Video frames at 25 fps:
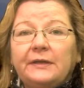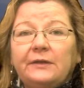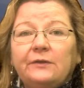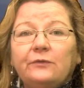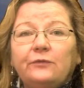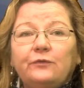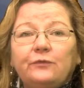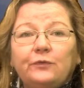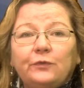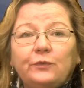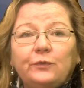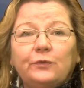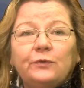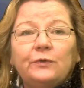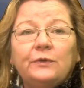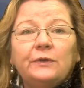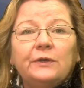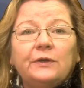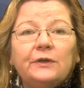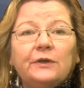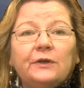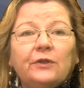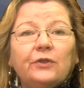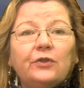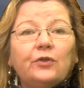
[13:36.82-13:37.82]
of food,
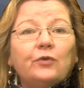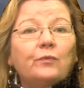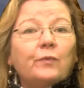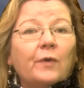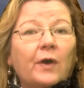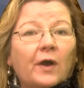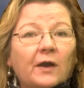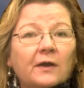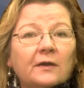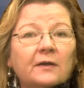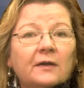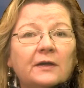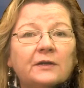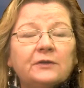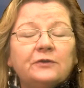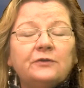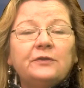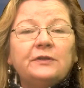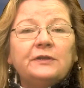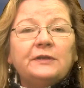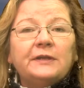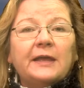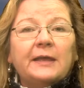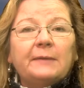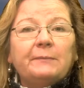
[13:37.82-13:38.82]
The Rock, under
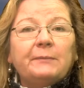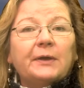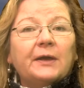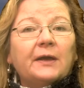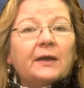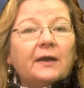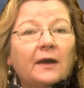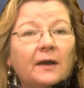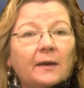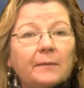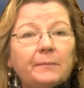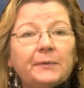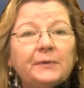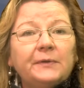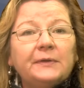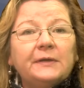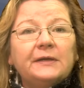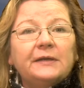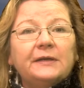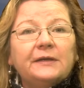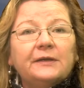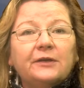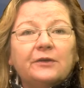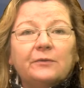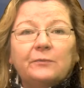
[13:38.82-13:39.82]
the name CUP,
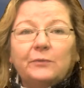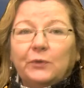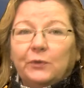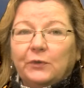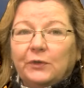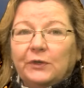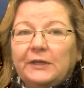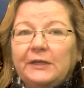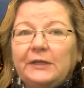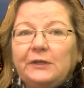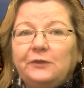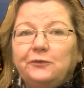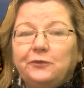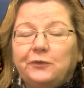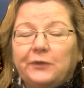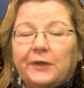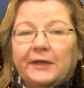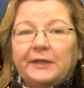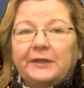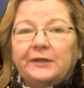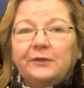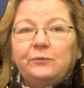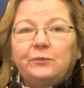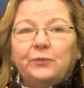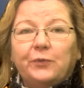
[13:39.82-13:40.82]
Community
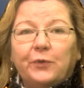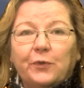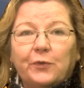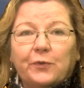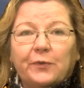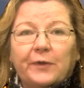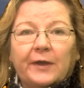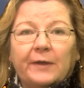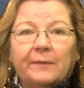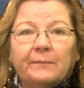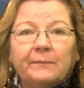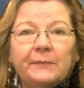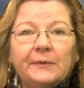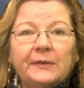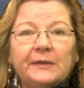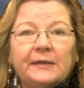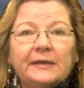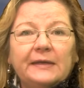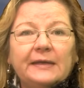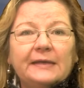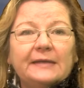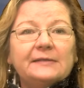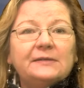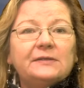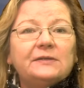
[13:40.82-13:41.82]
United Program,
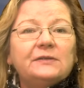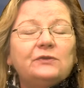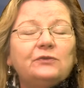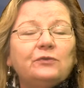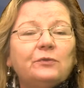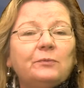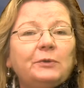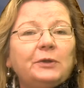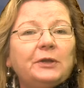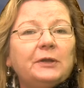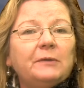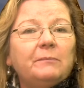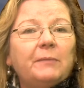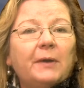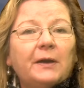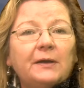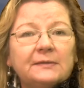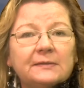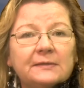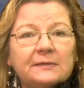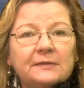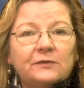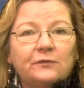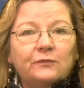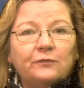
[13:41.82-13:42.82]
is distributing
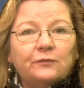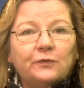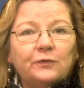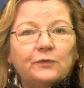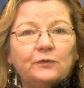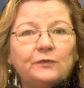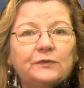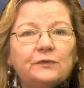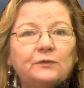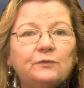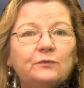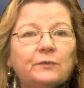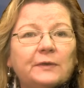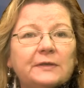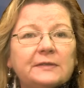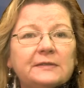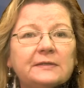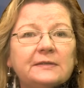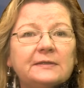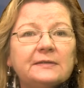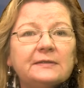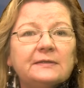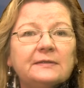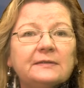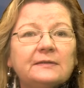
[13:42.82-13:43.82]
boxes of food to
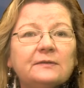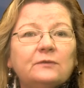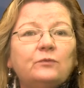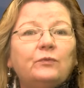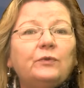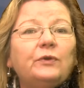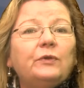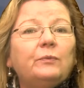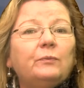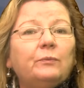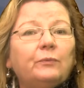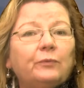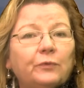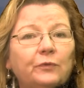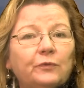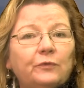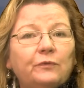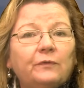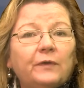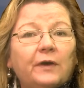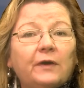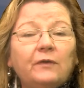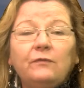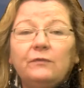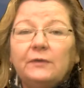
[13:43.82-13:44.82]
residences with
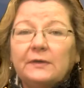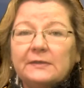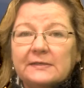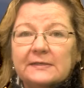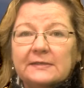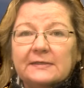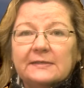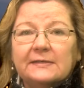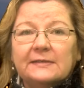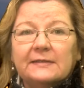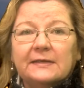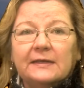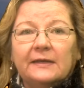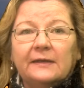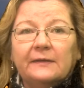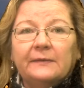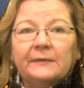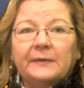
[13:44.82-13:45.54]
proof of residency